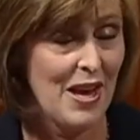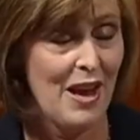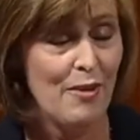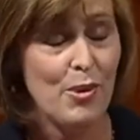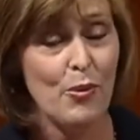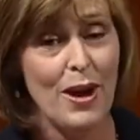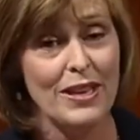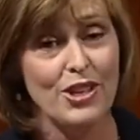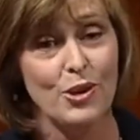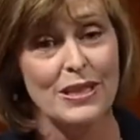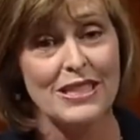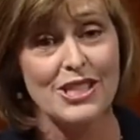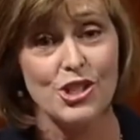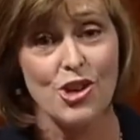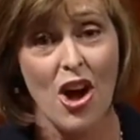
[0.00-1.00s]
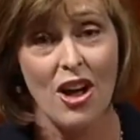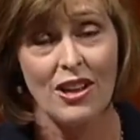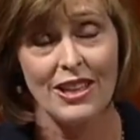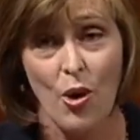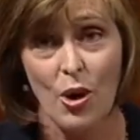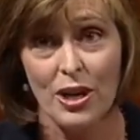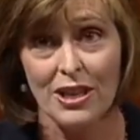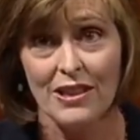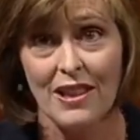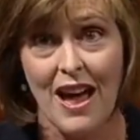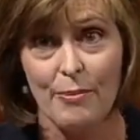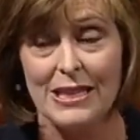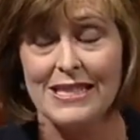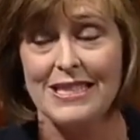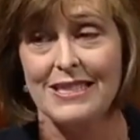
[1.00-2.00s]
But when you install an oil
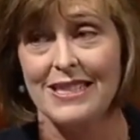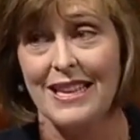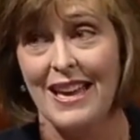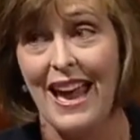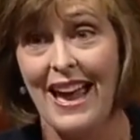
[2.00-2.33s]
lobbyist as the